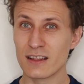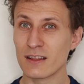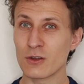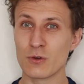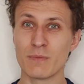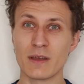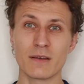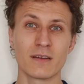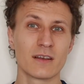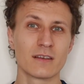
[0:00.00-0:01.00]
It could
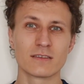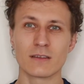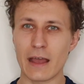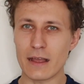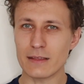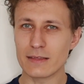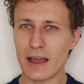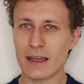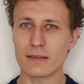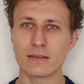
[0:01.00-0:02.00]
be
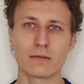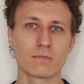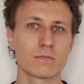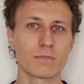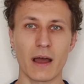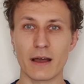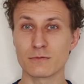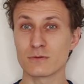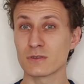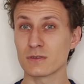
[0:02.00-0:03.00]
8-9
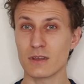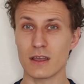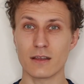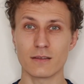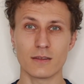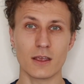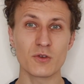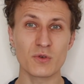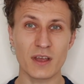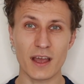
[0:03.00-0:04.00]
pounds in
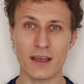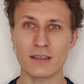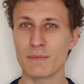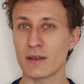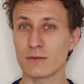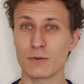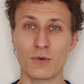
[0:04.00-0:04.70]
the UK, depending